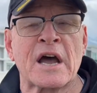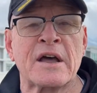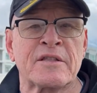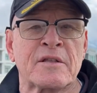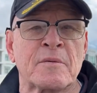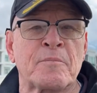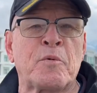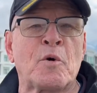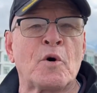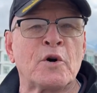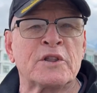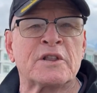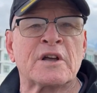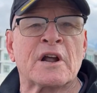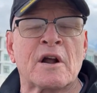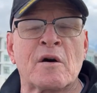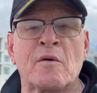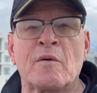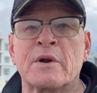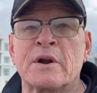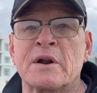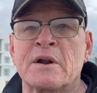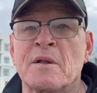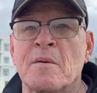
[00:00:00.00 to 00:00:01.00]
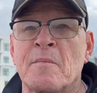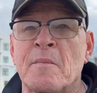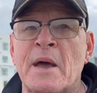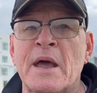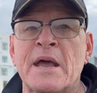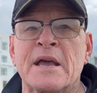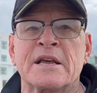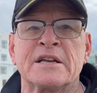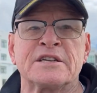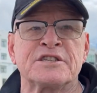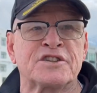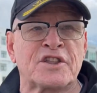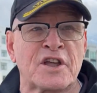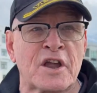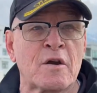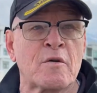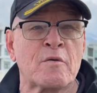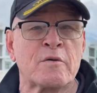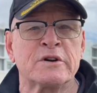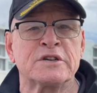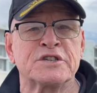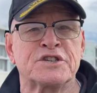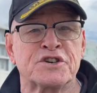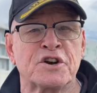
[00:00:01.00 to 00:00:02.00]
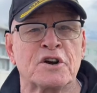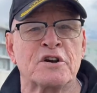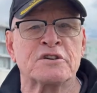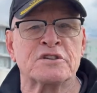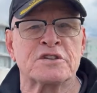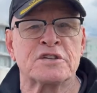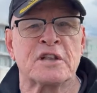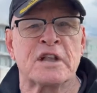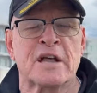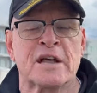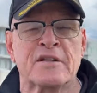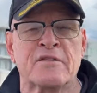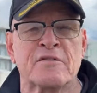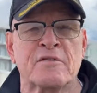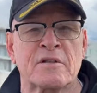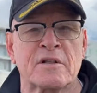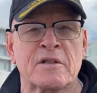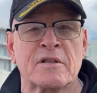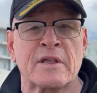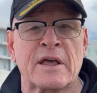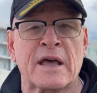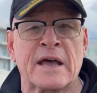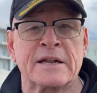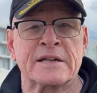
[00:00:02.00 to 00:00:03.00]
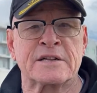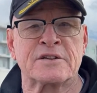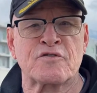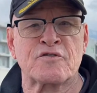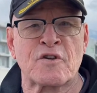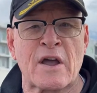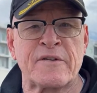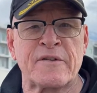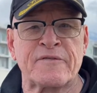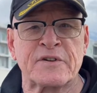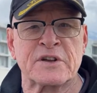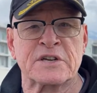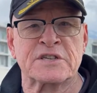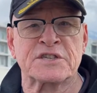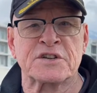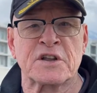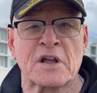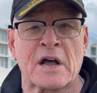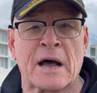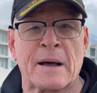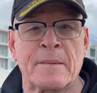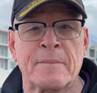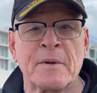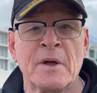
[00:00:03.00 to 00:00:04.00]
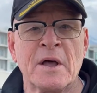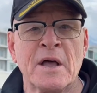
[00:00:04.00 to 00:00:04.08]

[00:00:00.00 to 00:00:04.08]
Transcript: The point that I wanted to make is they were in charge of that traffic stop.